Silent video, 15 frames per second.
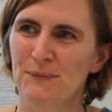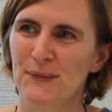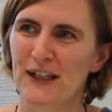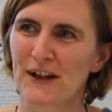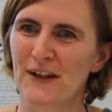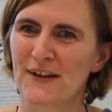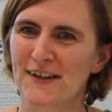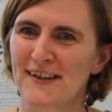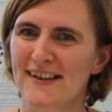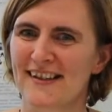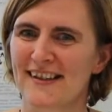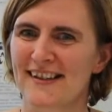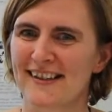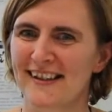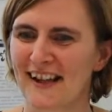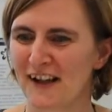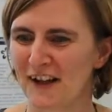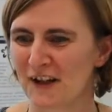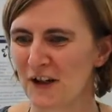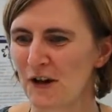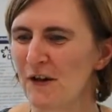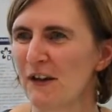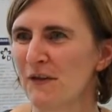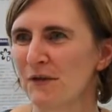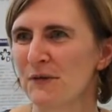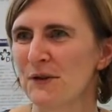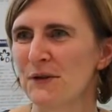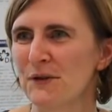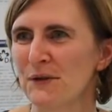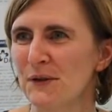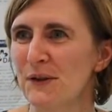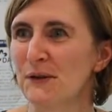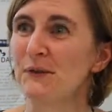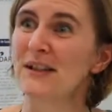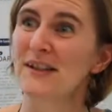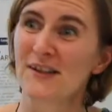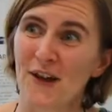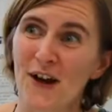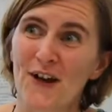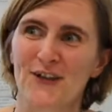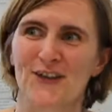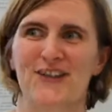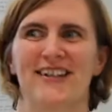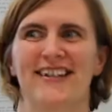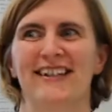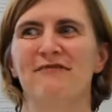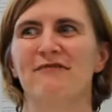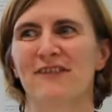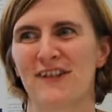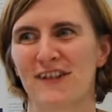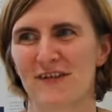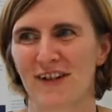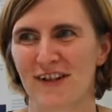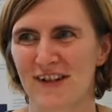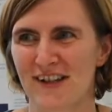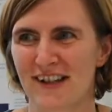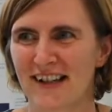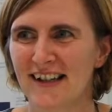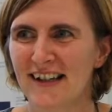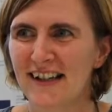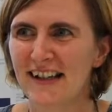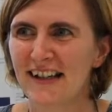because they're going through a research infrastructure,